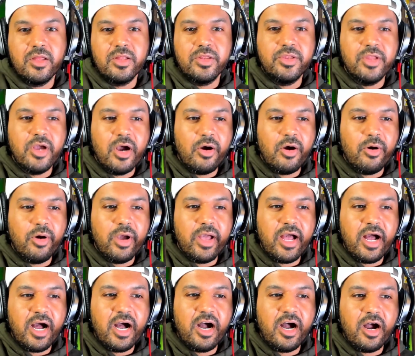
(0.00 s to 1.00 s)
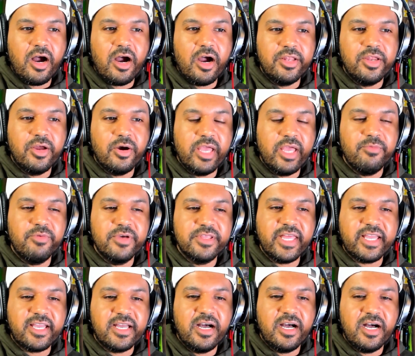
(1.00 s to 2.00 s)
No, it was
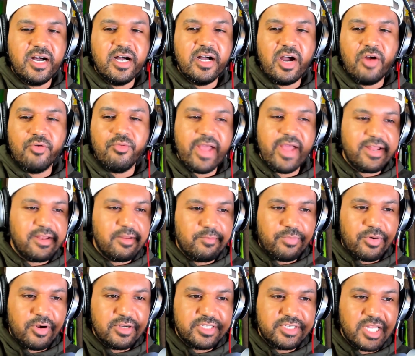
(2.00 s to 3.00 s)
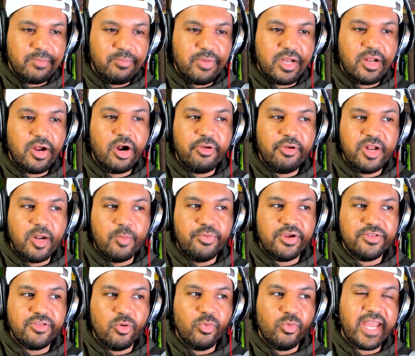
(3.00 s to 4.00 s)
like a random person, but her and her
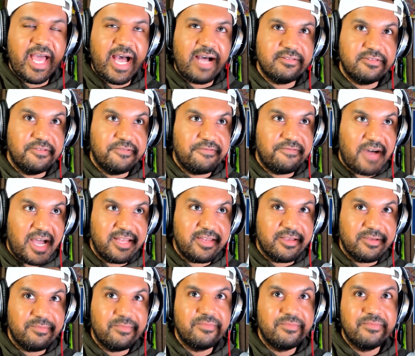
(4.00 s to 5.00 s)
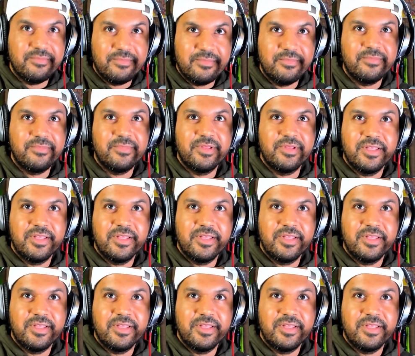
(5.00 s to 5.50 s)
brother went out to find him. So that person who had the flower